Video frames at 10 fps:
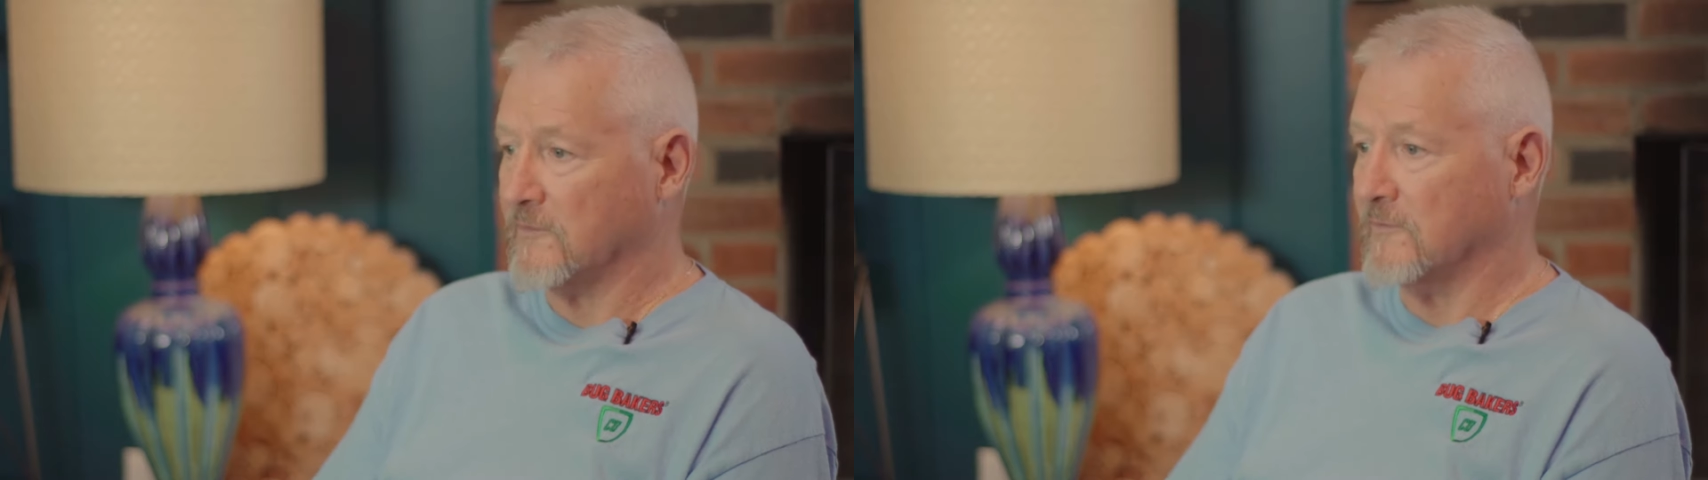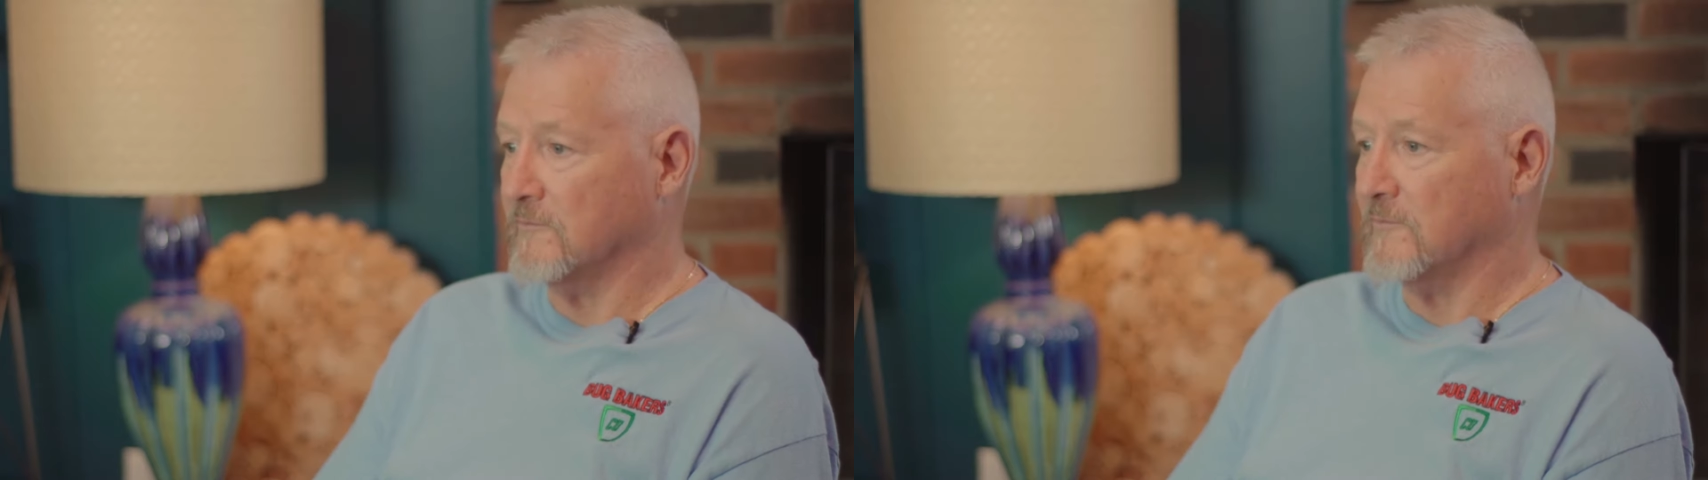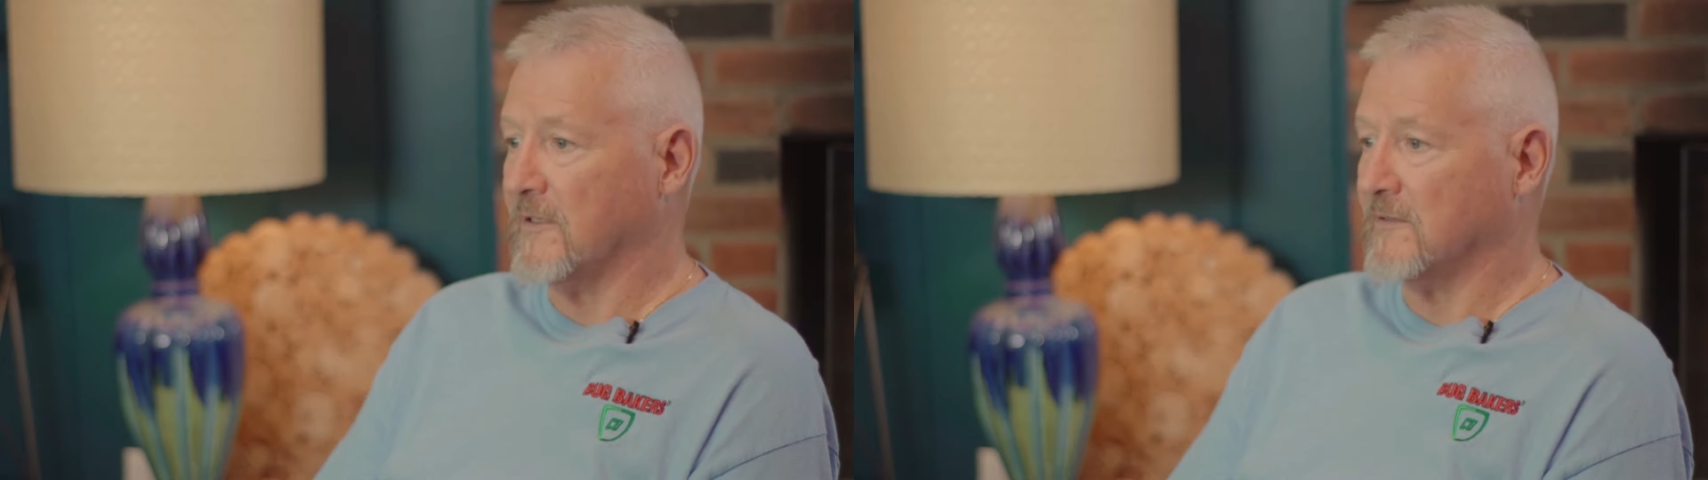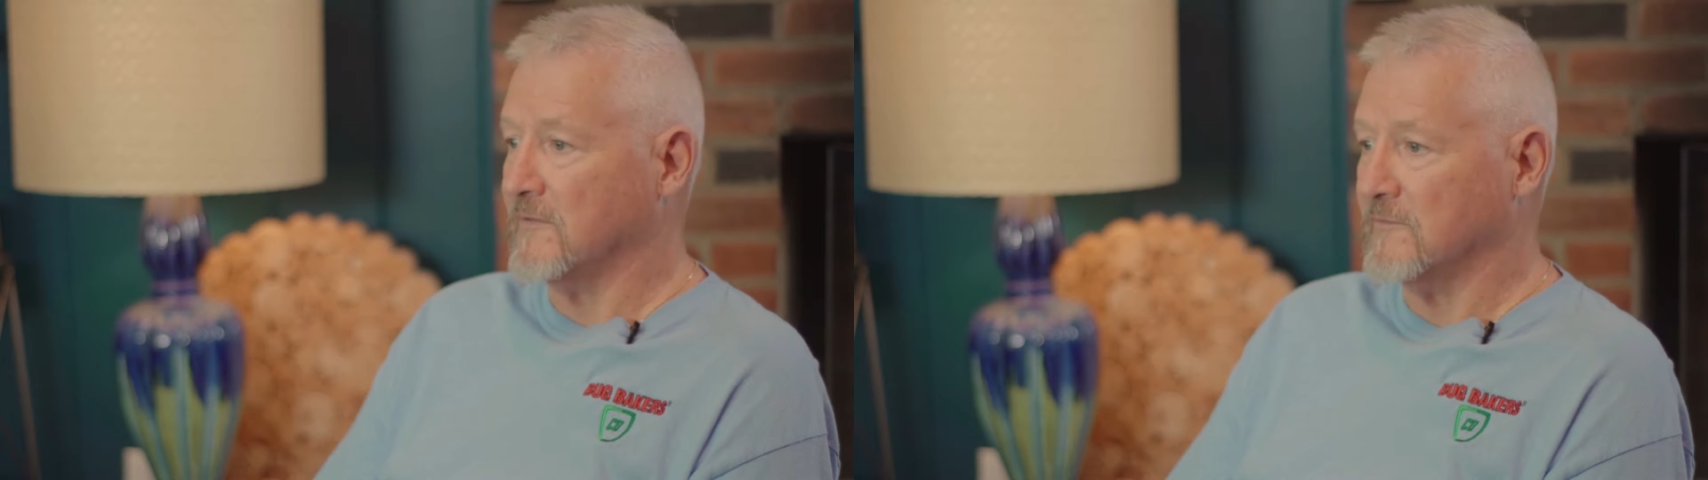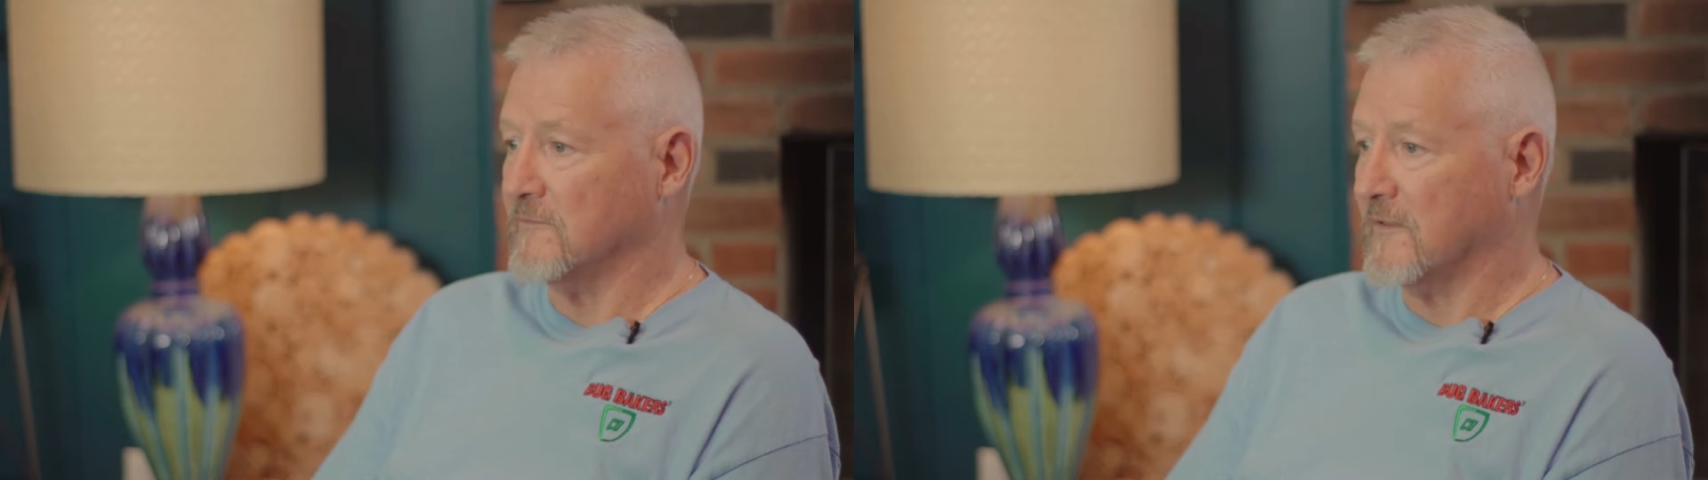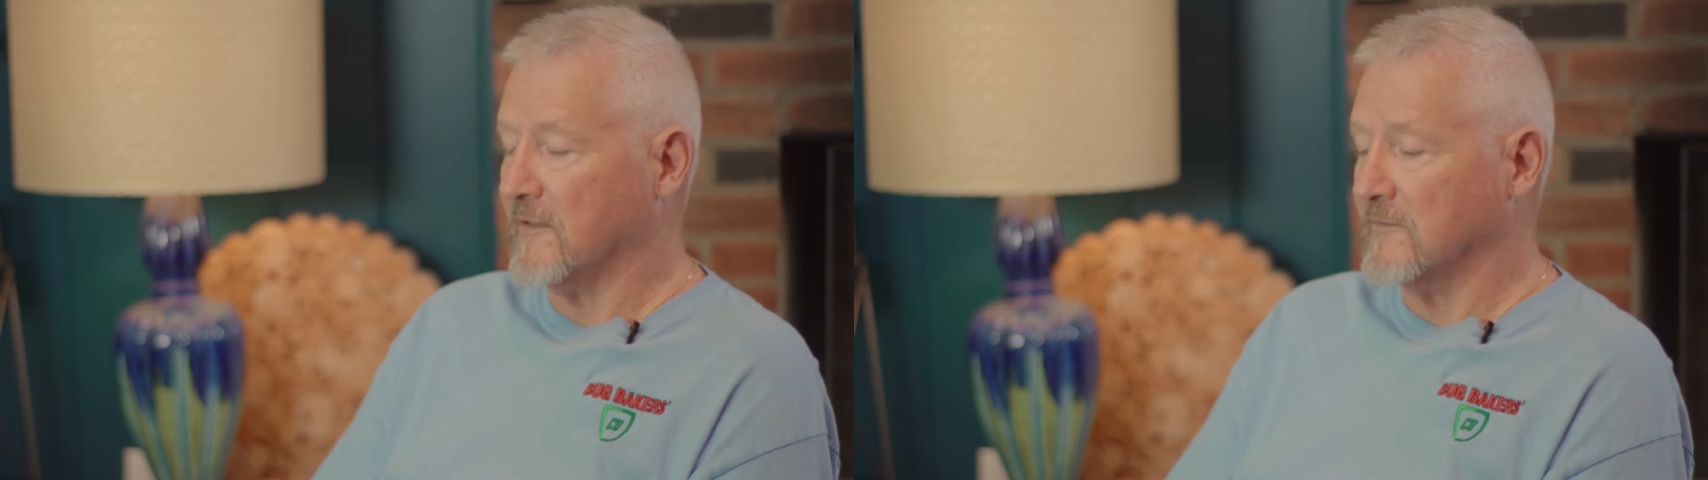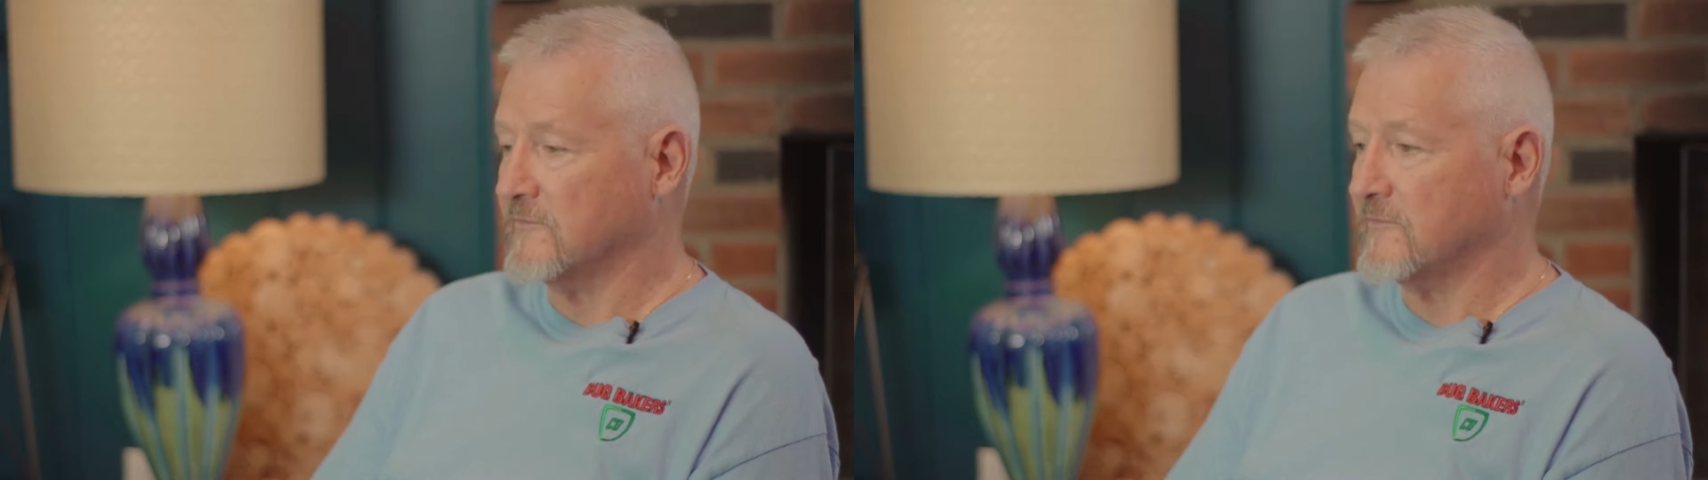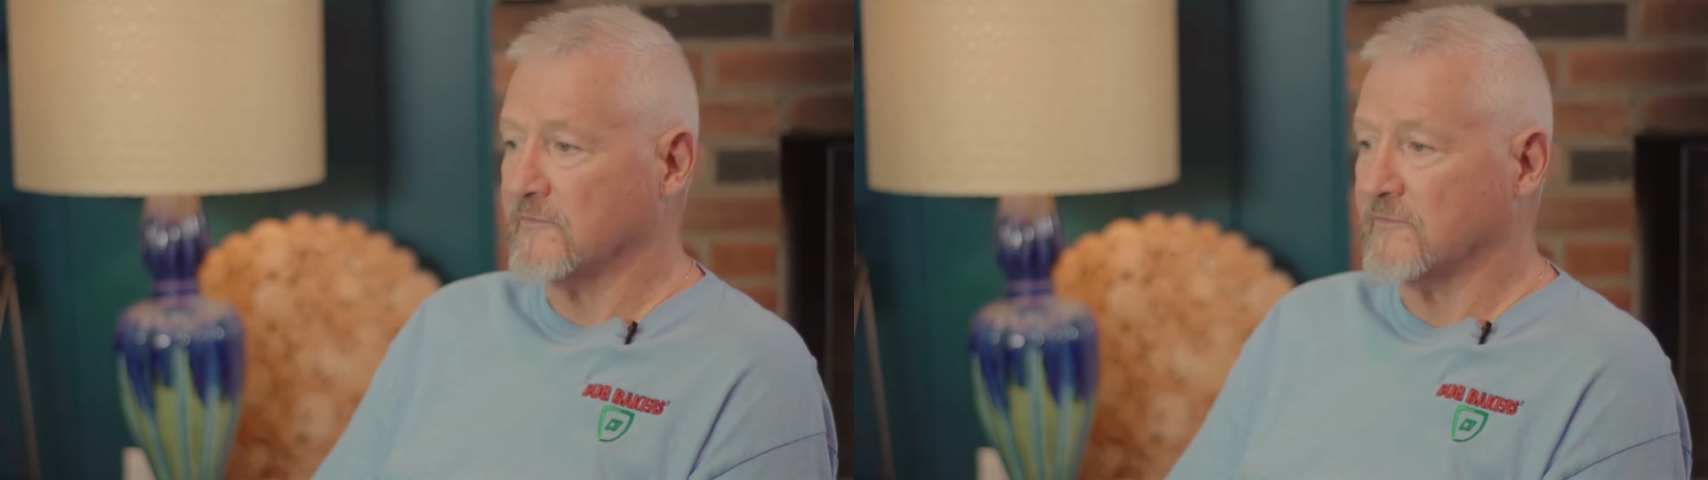come back into the house.